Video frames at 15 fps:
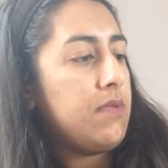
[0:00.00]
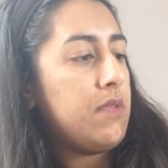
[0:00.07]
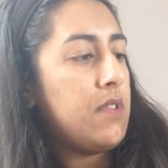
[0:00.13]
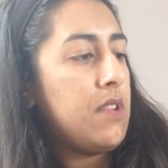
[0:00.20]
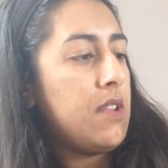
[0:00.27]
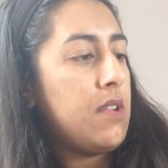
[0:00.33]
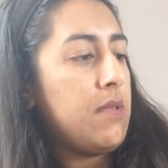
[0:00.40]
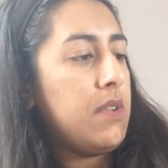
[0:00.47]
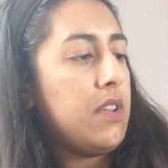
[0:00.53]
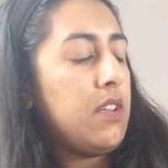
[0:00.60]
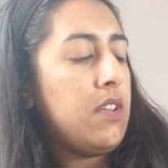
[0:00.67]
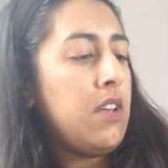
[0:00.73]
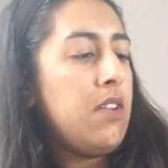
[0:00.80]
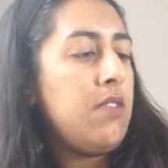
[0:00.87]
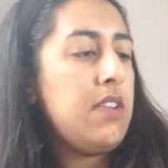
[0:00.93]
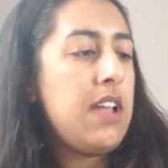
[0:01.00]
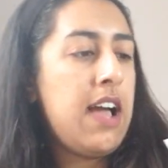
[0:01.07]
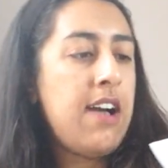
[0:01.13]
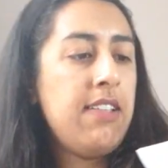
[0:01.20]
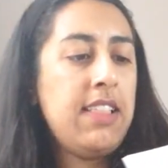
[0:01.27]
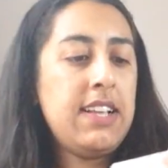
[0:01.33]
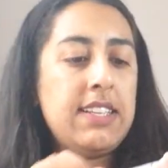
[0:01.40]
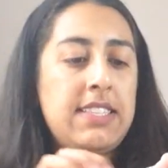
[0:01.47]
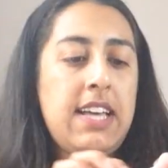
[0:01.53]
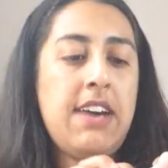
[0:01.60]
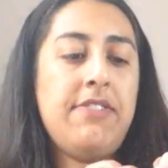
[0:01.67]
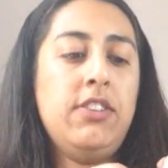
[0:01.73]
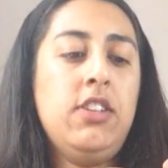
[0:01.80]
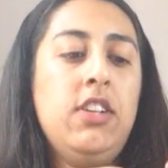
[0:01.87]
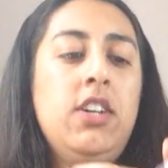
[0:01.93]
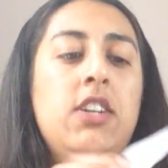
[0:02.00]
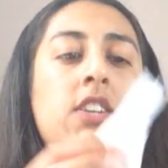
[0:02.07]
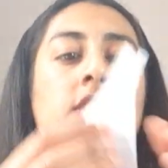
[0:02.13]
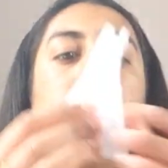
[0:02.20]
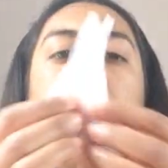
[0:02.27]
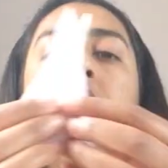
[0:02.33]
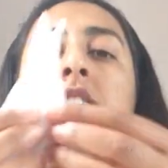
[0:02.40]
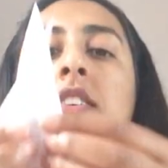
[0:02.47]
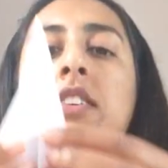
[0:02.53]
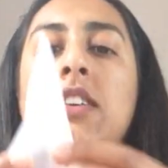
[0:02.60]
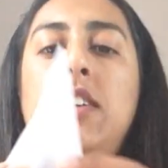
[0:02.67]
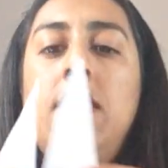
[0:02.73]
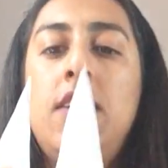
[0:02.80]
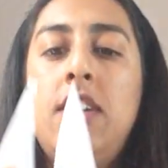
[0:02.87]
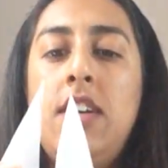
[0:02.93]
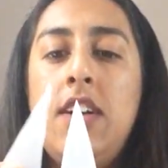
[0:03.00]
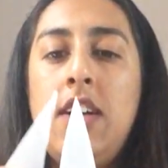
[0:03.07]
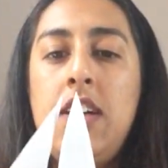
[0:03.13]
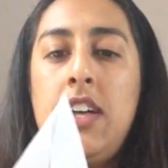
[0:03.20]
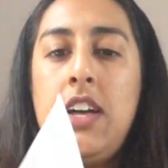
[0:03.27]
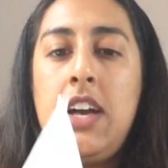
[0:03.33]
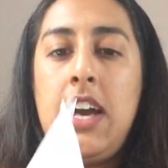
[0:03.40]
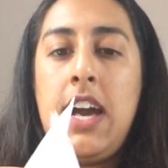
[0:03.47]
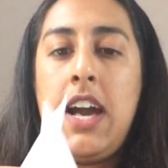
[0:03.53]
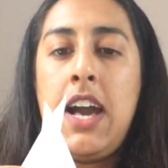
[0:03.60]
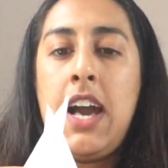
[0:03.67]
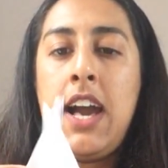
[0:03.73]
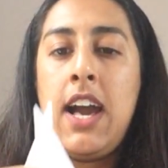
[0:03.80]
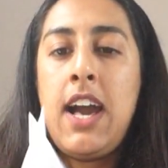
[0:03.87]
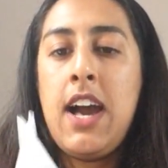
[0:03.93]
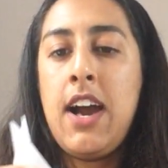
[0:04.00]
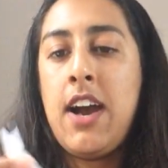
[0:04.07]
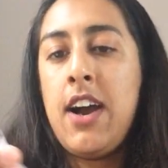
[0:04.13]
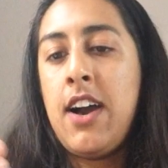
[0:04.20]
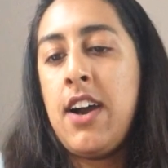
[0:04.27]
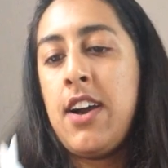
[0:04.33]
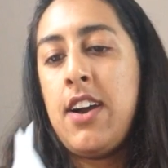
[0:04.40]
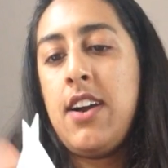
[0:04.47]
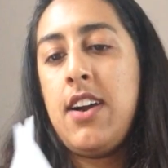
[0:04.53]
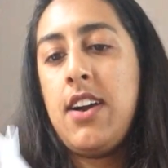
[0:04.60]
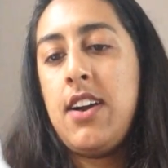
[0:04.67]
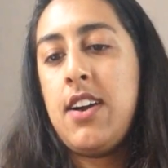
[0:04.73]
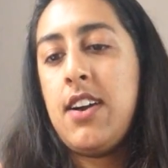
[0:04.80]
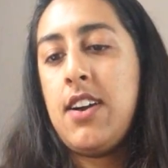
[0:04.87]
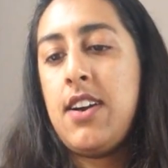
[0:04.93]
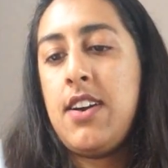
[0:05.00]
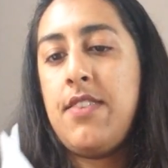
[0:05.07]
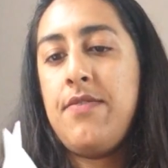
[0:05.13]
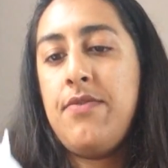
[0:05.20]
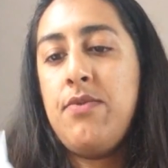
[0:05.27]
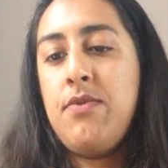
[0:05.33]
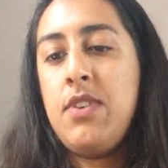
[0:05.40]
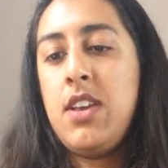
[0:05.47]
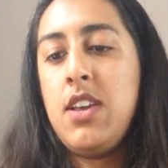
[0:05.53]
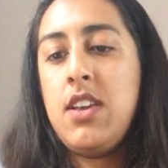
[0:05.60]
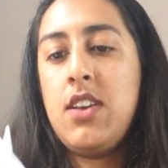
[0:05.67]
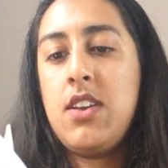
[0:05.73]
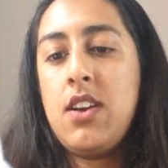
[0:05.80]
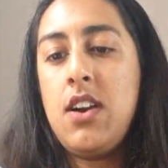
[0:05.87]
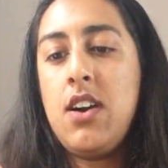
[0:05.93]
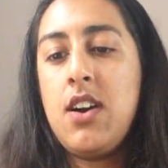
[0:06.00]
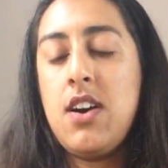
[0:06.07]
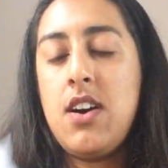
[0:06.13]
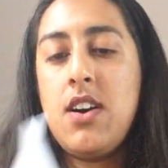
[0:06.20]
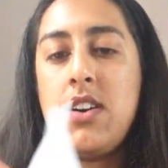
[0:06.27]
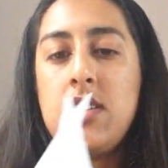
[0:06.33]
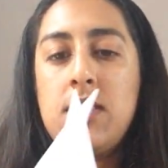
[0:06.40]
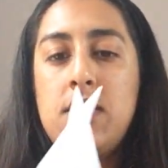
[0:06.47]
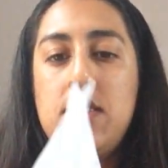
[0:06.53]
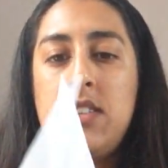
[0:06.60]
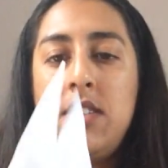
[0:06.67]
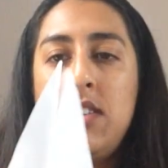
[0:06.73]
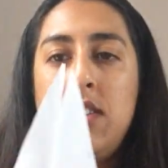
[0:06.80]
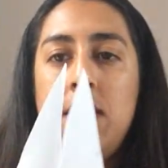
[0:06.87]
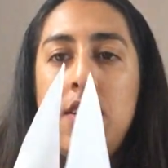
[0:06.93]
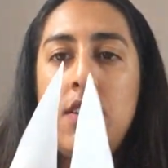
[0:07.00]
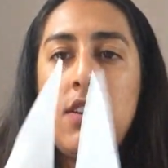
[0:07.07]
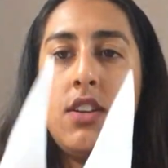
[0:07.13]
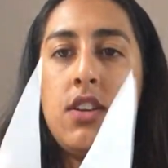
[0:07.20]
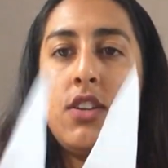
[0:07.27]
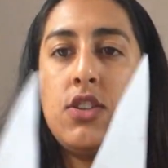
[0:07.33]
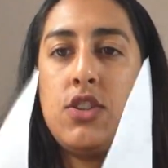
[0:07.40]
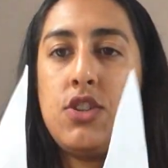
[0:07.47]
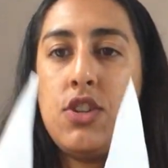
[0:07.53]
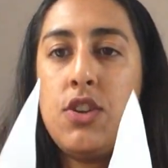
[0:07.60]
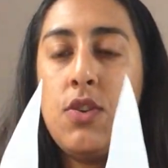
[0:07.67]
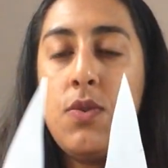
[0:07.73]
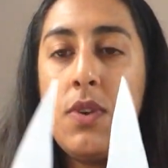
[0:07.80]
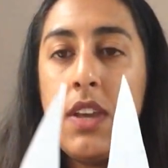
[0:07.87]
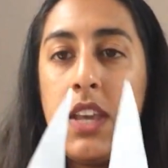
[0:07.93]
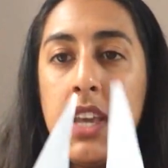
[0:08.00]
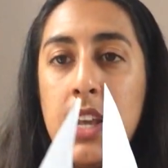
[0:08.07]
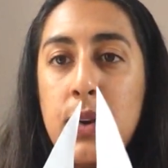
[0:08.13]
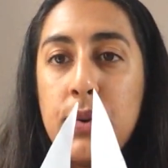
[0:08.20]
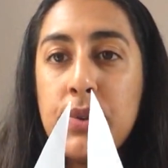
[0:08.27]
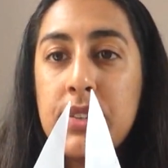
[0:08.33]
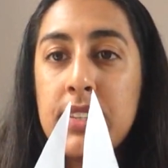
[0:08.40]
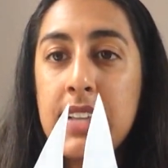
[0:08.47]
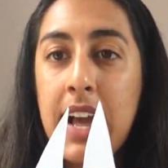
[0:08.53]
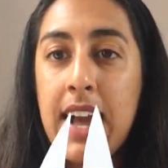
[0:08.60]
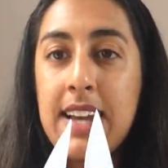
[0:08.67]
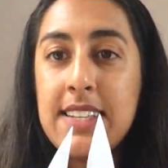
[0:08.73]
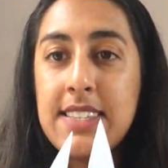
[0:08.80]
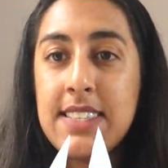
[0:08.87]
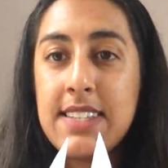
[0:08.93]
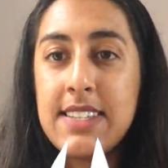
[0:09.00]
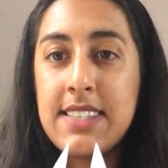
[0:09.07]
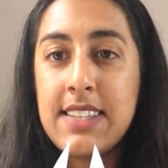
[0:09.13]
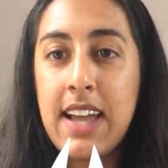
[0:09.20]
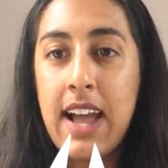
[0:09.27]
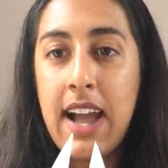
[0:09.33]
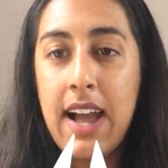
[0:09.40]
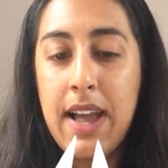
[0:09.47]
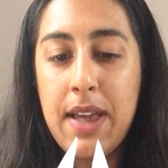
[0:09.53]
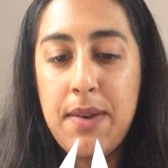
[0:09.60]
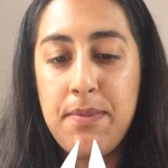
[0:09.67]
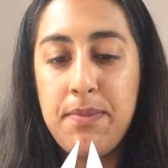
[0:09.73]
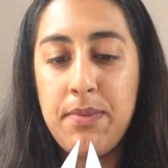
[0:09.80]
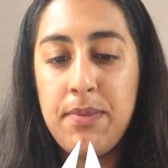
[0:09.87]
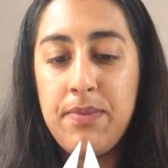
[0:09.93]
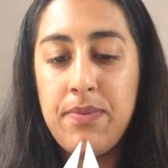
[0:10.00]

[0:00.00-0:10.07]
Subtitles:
There we go. Now let's have a look. Have we got two equal sides this time?